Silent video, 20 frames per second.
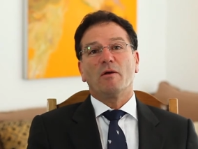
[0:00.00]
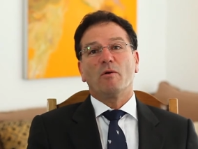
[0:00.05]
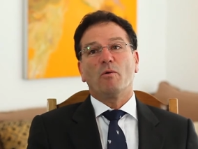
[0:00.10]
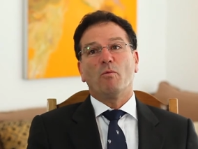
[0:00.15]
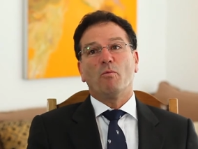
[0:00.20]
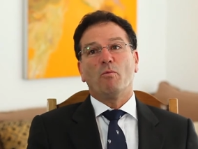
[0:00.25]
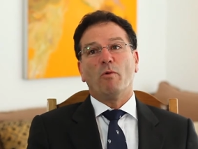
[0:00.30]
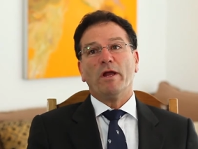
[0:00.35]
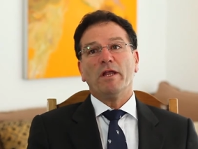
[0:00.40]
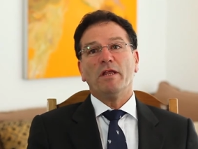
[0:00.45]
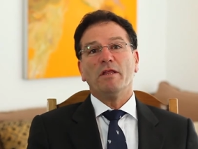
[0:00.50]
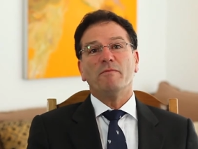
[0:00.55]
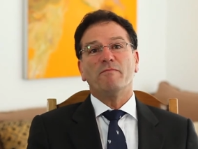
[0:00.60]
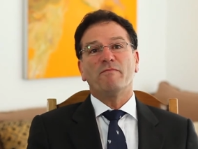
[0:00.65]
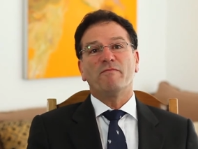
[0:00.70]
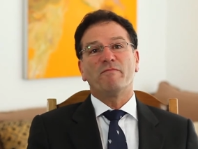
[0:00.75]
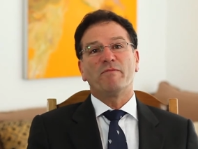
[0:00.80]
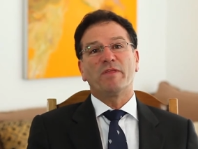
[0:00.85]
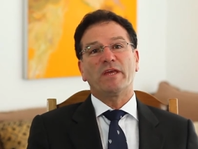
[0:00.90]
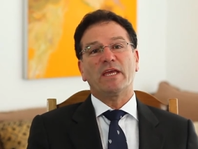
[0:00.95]
one of
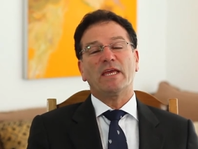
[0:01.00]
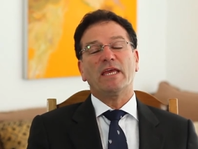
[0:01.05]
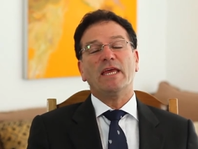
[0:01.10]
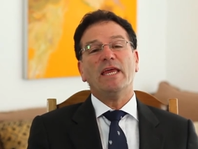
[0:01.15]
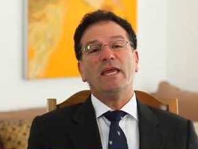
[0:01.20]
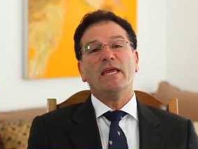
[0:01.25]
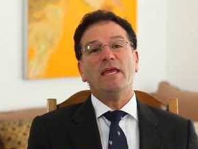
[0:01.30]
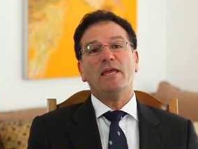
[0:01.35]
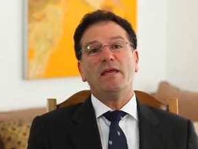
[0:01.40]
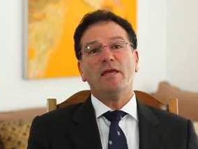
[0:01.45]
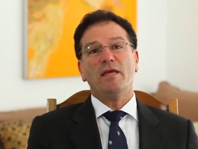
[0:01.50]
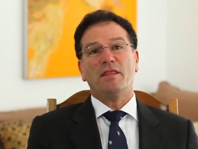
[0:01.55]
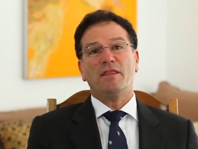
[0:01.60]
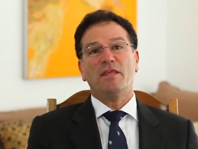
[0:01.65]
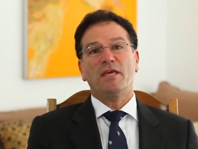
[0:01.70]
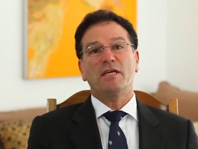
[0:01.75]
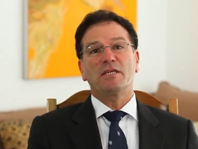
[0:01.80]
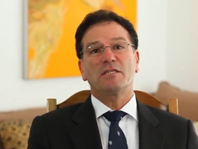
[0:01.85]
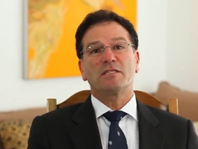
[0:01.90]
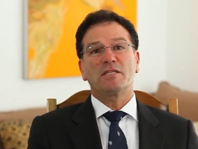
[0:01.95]
the, the key
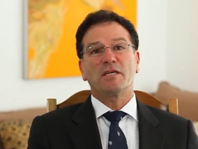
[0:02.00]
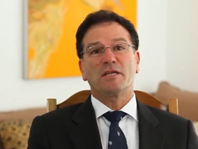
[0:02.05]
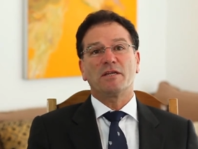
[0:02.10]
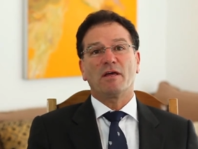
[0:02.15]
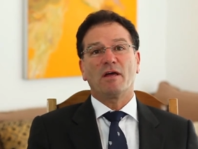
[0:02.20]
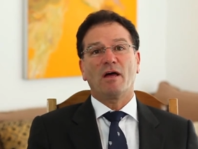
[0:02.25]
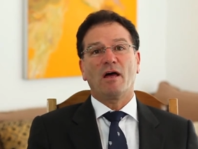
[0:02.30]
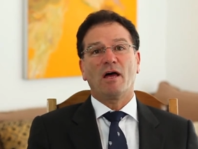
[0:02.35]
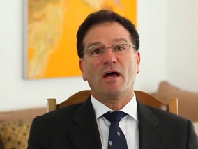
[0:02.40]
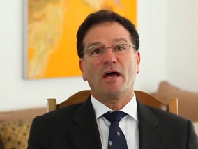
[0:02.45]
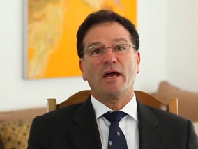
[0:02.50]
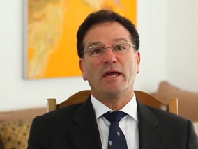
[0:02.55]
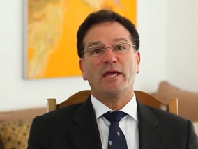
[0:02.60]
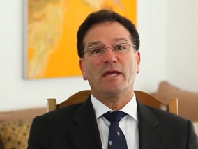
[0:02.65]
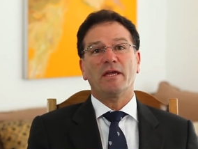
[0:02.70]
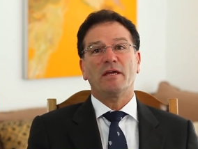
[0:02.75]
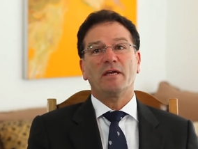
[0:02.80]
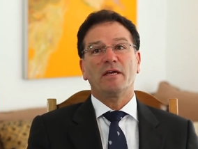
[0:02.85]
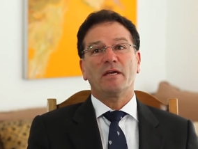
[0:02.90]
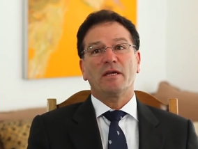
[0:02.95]
things that I
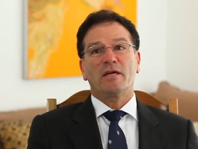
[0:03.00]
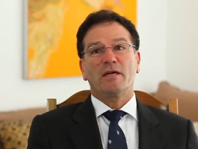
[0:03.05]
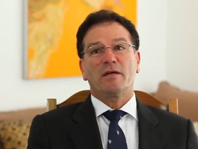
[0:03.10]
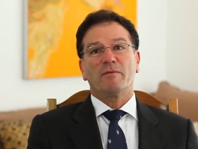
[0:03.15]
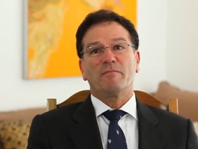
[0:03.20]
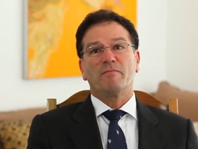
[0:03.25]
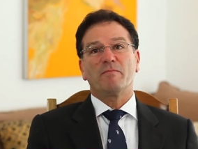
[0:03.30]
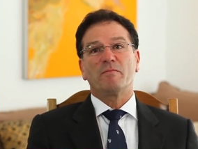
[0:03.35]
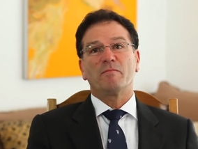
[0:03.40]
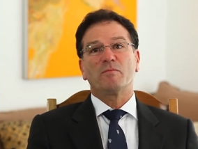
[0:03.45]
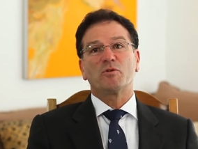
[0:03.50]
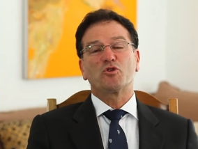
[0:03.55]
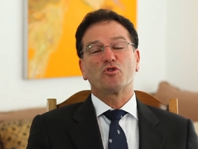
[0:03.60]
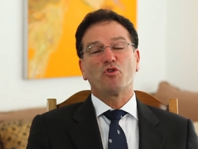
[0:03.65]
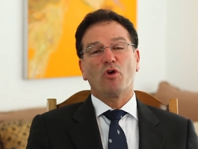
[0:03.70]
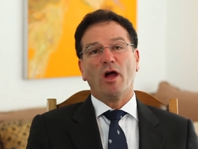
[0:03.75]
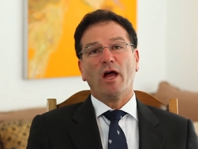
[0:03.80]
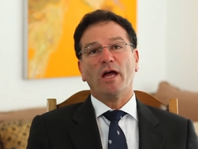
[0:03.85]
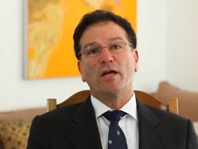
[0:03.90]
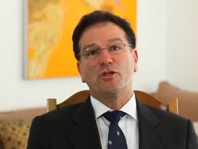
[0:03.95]

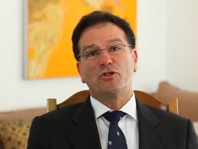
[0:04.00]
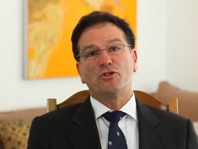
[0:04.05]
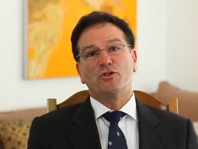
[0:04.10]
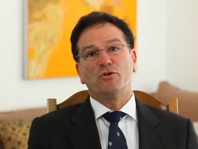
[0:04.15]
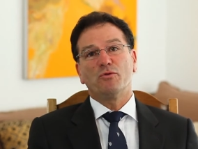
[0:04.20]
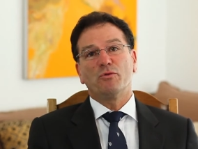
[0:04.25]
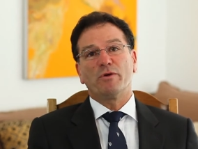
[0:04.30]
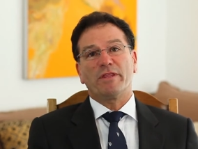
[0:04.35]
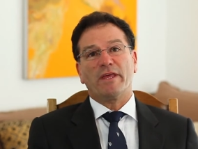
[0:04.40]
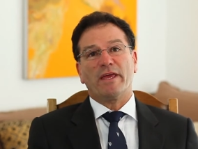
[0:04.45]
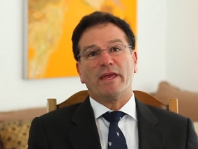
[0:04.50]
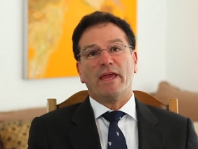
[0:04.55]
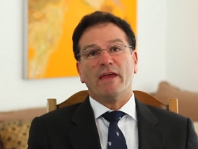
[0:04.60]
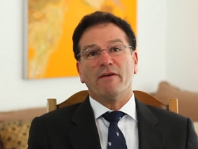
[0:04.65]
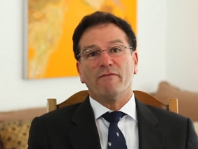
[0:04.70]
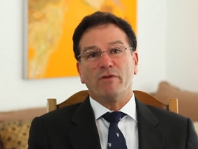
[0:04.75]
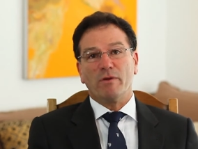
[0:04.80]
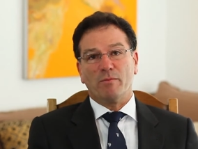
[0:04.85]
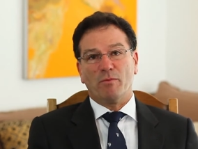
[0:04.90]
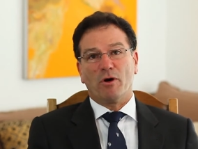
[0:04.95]
try and do with
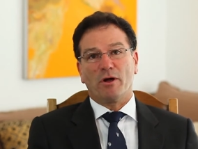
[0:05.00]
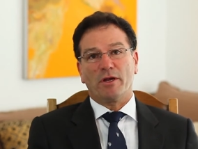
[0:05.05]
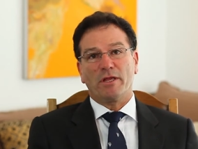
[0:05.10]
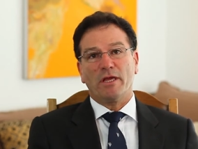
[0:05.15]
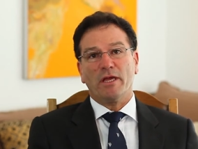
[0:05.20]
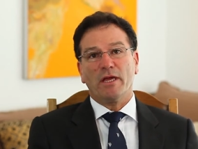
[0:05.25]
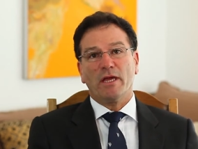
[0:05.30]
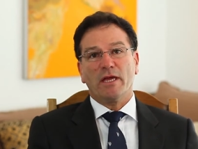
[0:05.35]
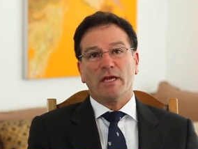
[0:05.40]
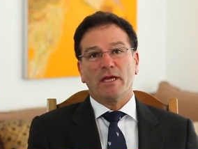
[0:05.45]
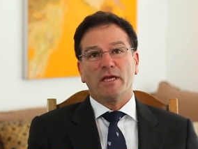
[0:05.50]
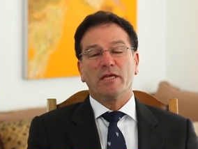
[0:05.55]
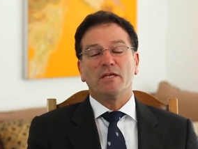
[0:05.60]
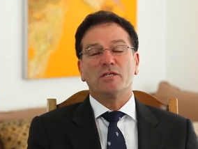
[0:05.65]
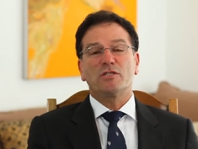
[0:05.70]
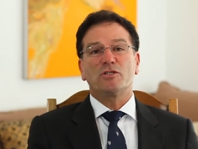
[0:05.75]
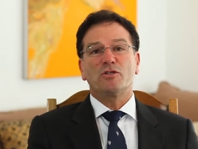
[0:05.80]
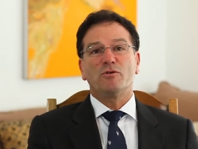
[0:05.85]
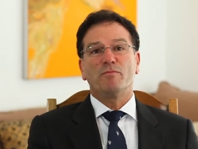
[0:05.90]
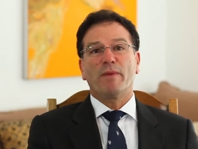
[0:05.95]
everybody
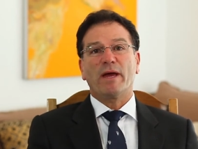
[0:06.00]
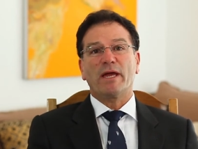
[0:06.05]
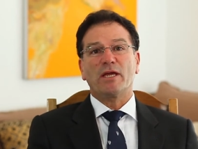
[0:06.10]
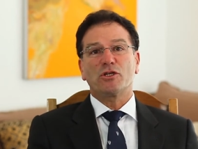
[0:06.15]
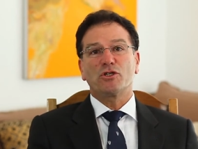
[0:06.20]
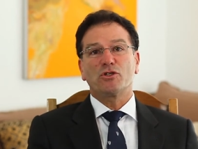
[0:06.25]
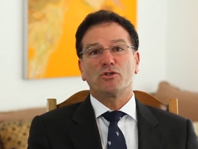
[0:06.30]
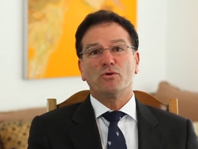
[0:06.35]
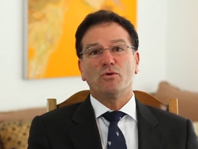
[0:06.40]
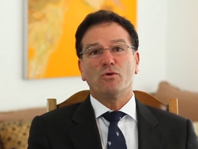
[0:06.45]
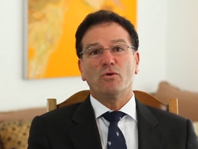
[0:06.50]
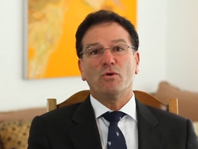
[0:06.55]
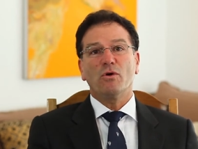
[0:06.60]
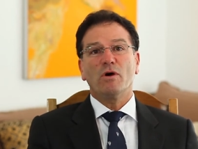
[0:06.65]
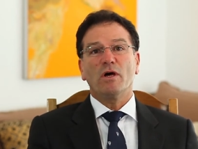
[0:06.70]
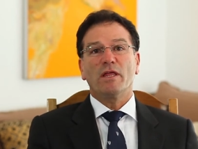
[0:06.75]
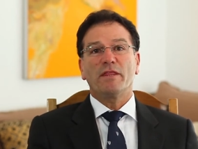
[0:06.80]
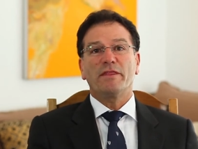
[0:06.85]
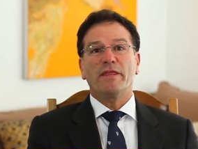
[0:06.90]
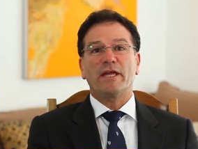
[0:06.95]
is to make sure
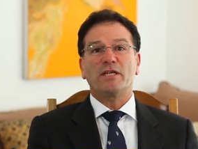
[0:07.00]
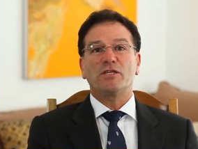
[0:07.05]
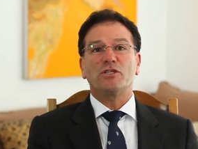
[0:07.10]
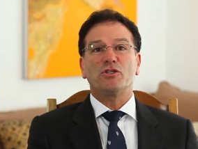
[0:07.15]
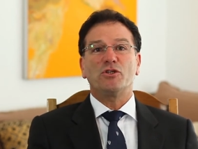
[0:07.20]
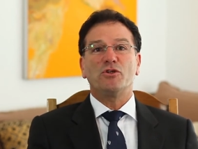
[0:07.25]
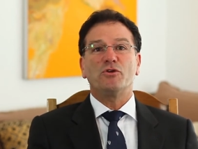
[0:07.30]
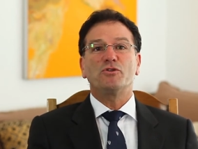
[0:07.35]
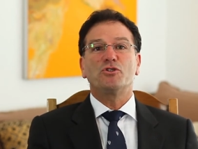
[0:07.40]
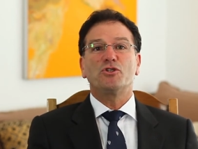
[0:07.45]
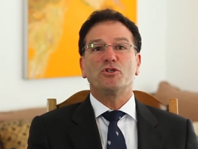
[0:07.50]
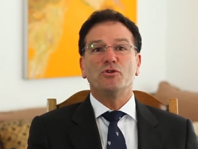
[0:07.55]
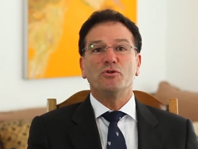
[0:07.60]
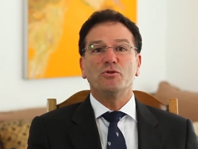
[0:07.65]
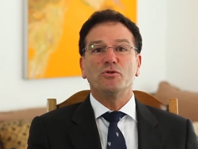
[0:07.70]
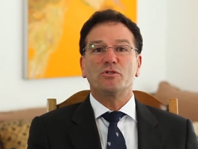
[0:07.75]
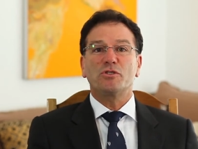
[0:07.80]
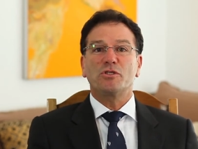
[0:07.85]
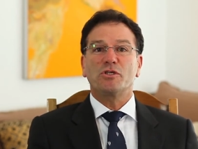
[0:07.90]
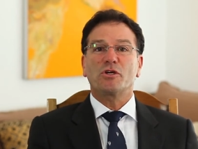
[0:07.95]
that you
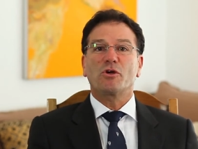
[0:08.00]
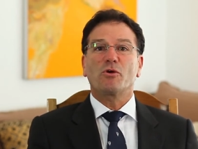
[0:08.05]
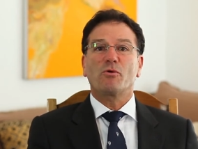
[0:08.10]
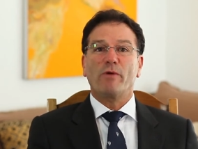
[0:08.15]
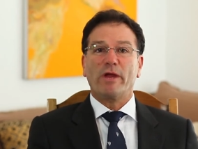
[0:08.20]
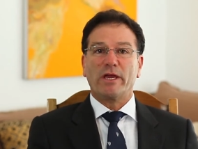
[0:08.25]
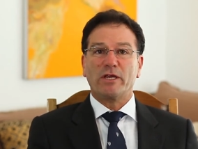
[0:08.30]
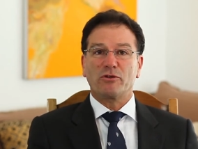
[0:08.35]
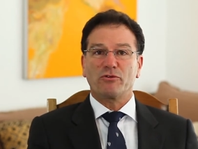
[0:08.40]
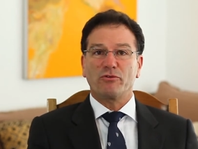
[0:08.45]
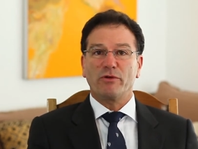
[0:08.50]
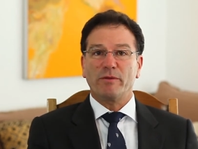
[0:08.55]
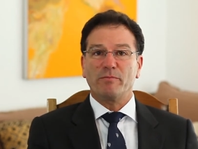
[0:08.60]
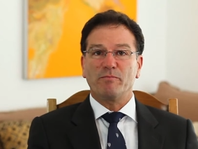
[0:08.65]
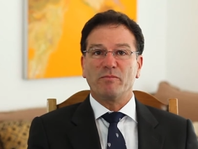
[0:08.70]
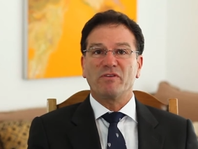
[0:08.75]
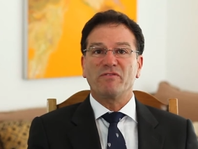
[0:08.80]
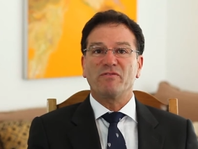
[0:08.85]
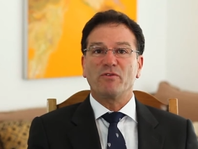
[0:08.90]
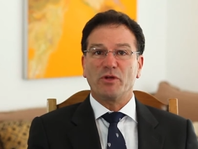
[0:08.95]
choose the correct
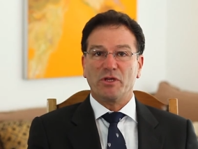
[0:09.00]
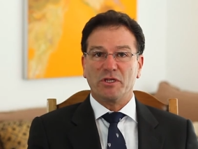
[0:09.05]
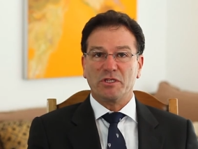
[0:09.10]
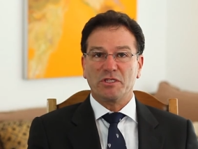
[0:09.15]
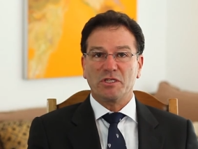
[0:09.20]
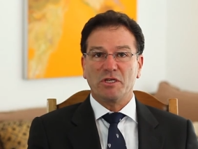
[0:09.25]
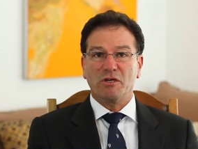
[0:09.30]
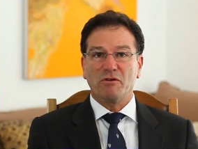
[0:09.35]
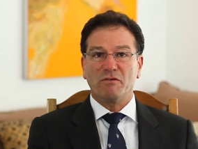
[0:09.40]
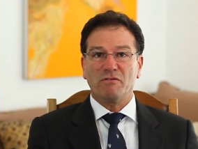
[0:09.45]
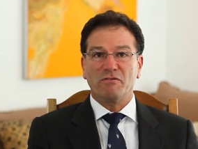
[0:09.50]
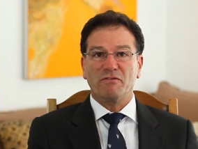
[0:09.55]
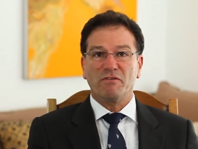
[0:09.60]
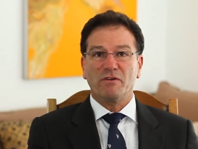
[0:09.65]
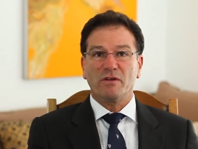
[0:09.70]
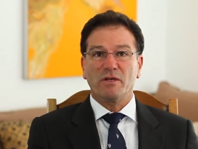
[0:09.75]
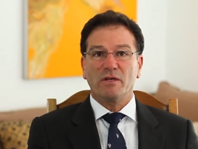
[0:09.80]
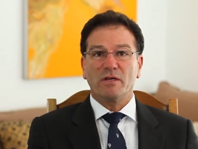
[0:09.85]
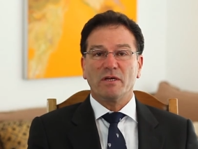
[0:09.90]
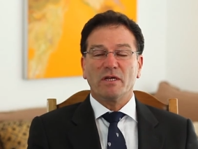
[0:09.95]
treatment for yourself.
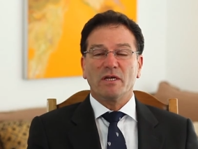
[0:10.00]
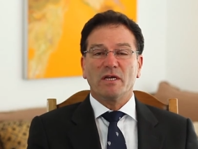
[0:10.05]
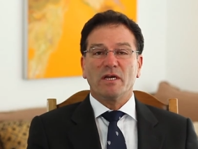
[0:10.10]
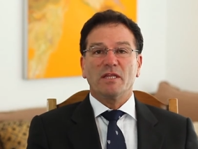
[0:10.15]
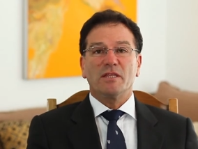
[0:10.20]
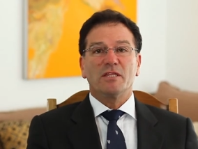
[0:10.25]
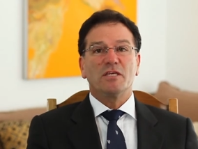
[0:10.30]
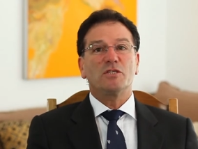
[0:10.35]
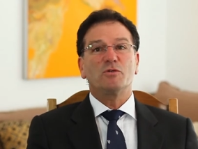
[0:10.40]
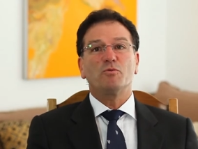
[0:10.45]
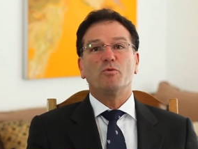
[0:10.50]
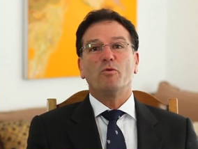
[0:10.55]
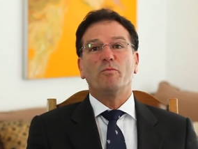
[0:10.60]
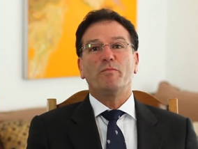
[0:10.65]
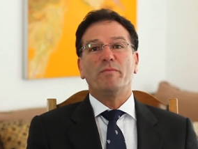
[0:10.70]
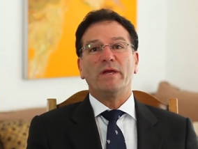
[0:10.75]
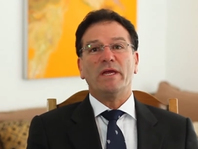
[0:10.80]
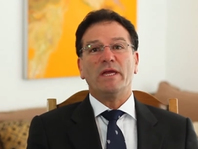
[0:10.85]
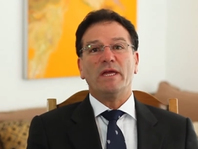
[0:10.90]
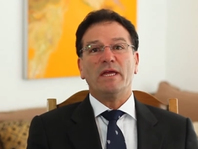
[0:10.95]
This will
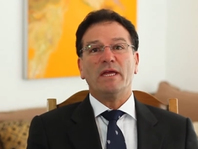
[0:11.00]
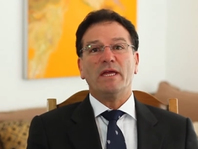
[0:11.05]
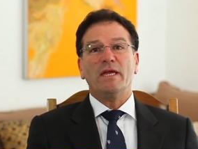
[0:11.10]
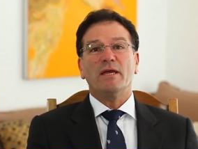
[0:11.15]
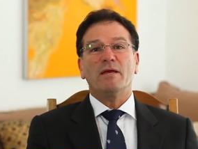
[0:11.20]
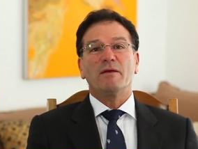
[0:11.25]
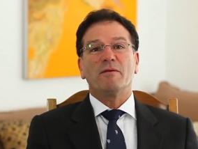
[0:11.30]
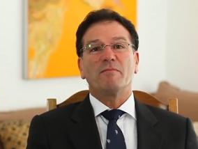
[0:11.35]
be